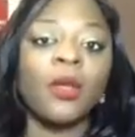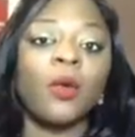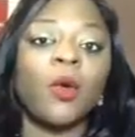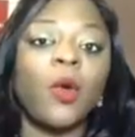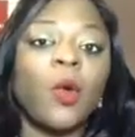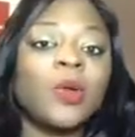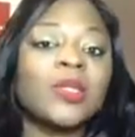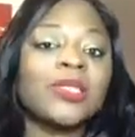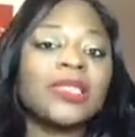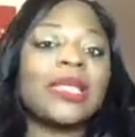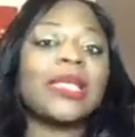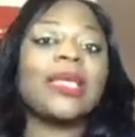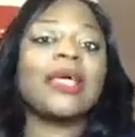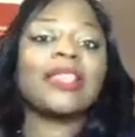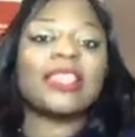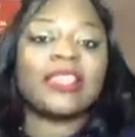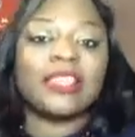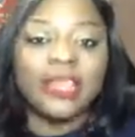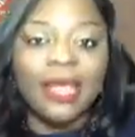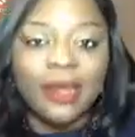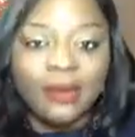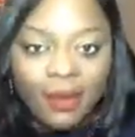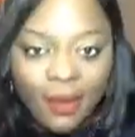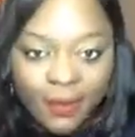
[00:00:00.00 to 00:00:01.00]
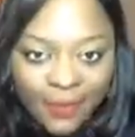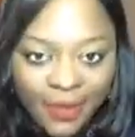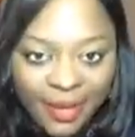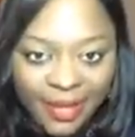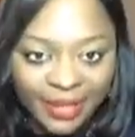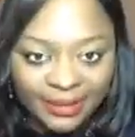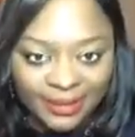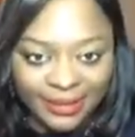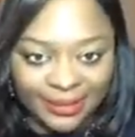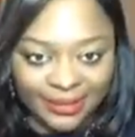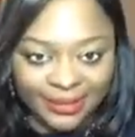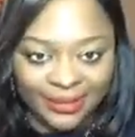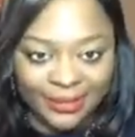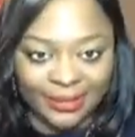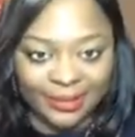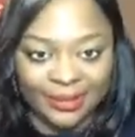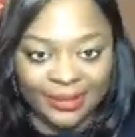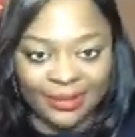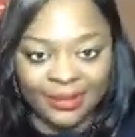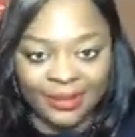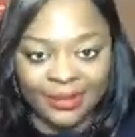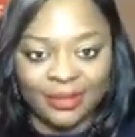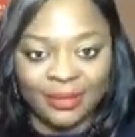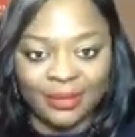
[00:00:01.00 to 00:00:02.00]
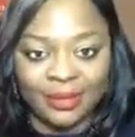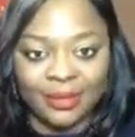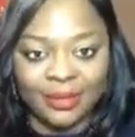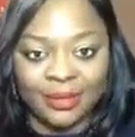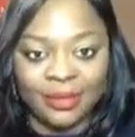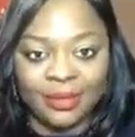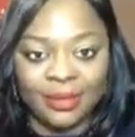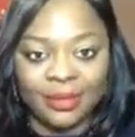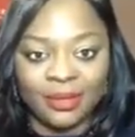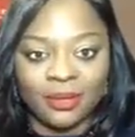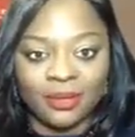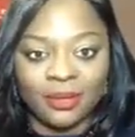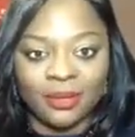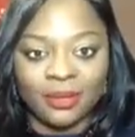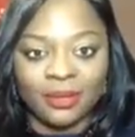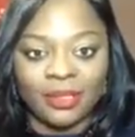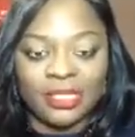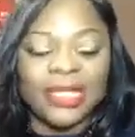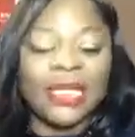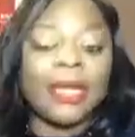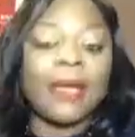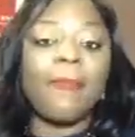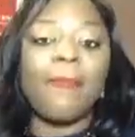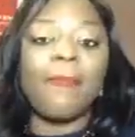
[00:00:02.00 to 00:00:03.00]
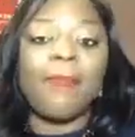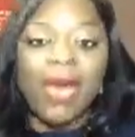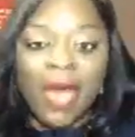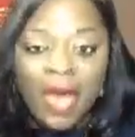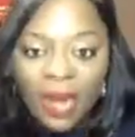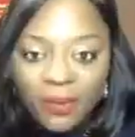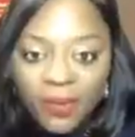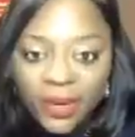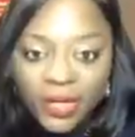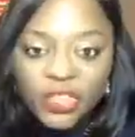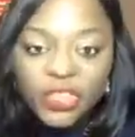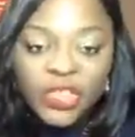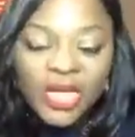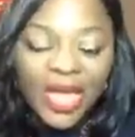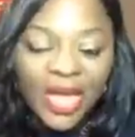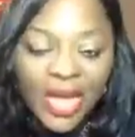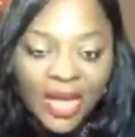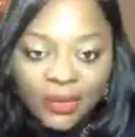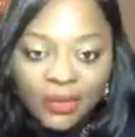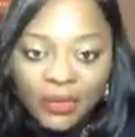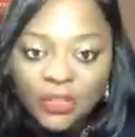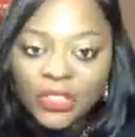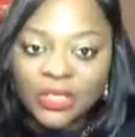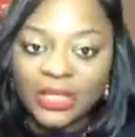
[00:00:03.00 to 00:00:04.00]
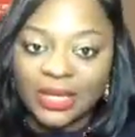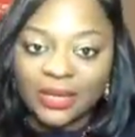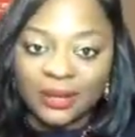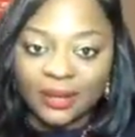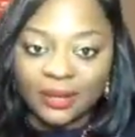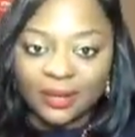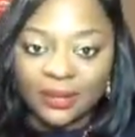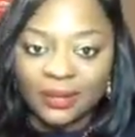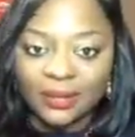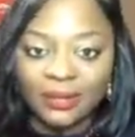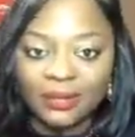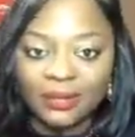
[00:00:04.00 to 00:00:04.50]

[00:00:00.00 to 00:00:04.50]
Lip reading: Go see a therapist. See a marriage counselor.